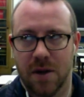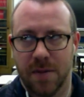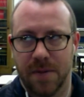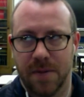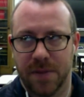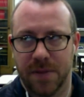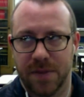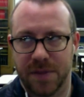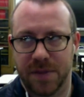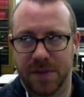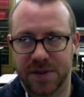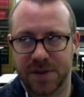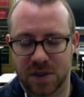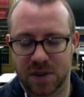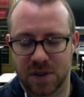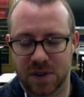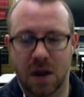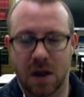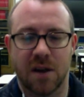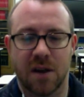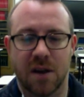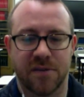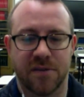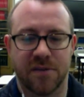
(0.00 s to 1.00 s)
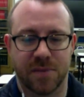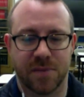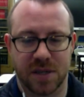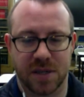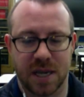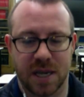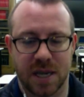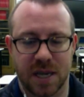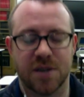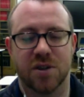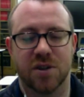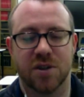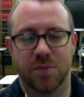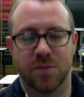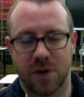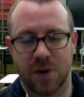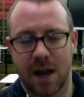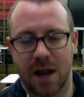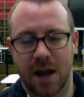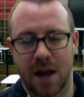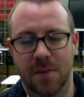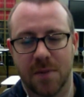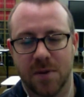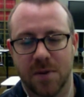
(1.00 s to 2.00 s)
solve potential
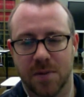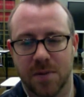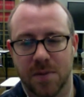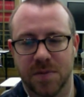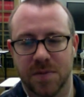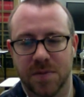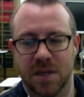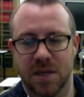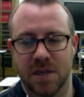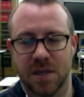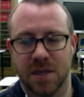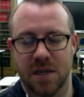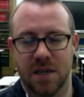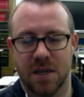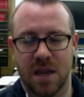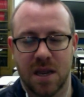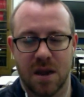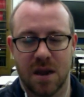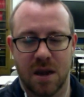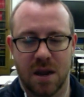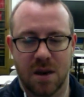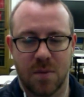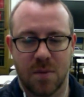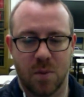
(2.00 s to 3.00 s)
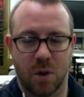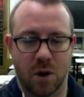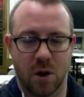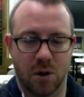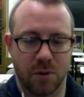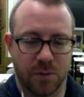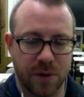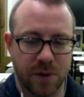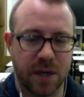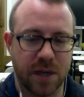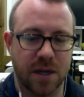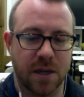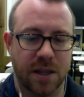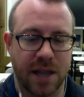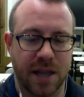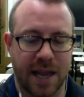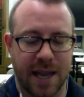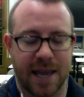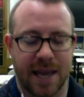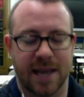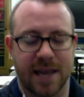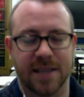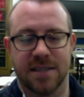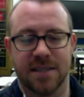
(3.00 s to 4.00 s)
problems in a more real,
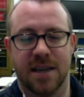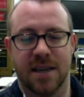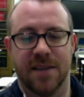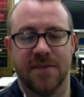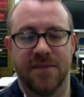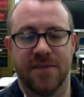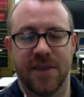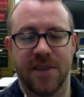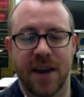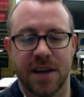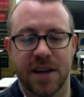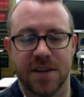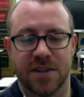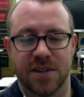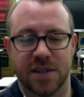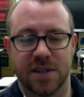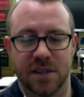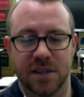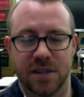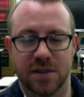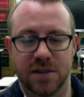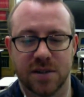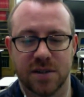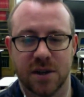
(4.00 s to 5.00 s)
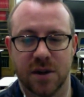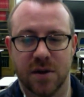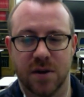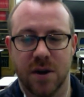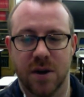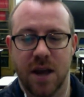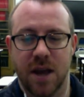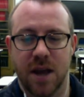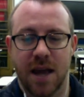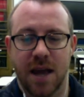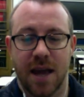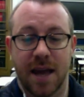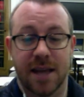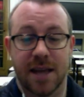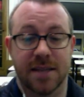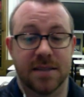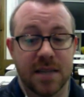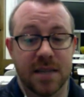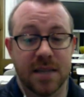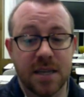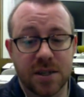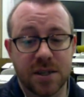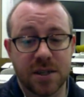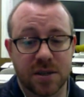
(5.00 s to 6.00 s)
hands-on fashion. And so as
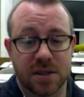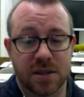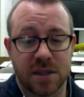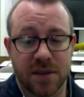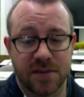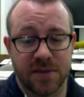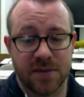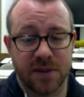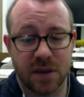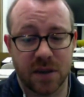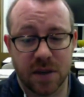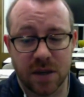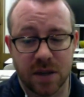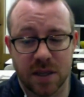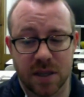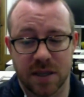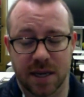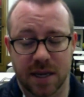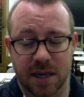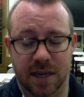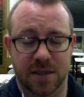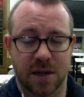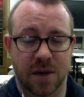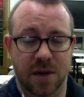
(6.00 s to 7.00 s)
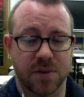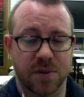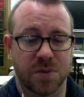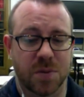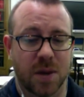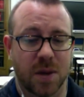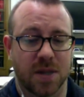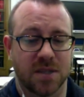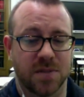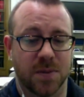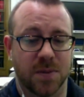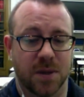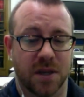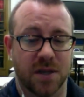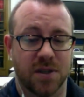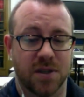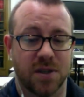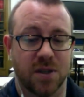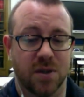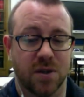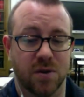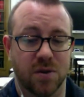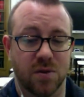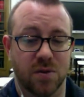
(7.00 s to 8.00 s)
teachers, I feel it's our responsibility
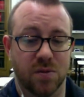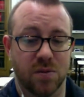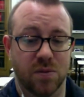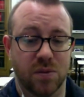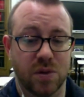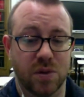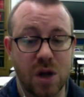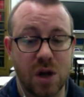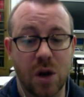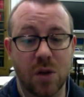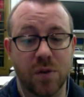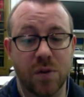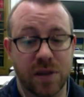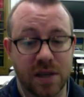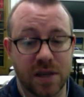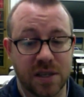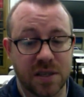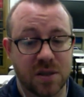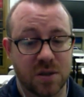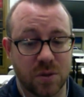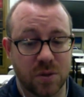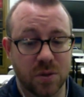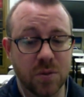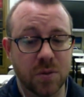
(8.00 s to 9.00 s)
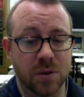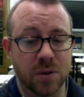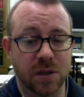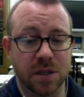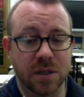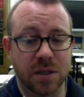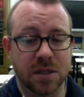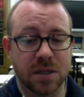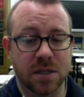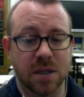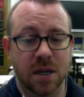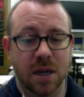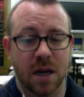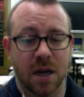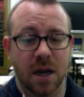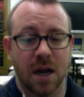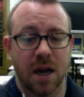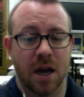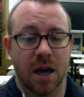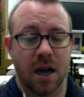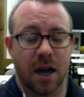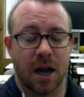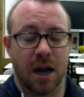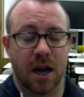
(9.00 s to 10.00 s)
to know these tools.
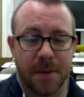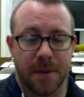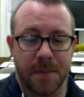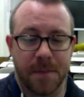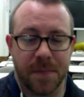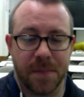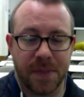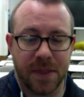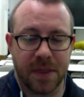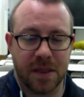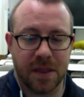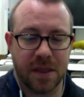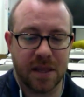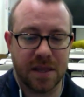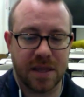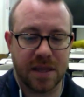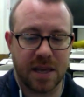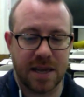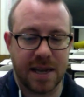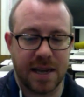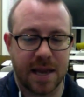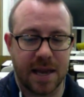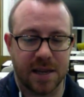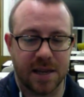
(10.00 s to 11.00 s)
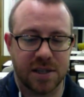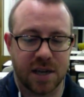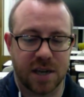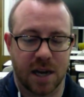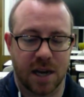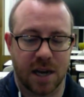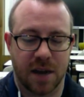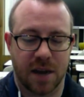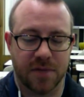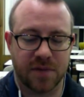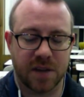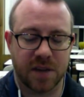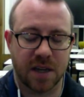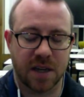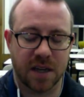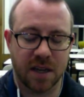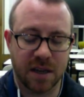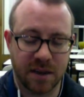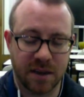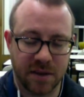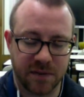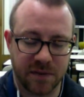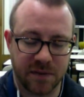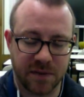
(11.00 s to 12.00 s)
The analogy I often
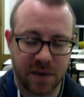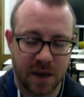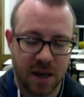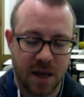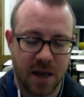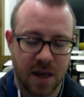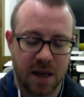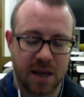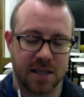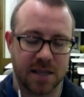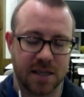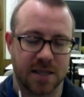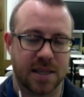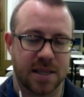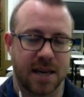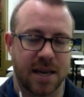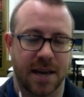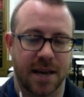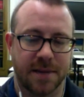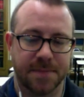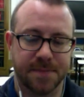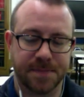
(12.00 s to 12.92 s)
give is that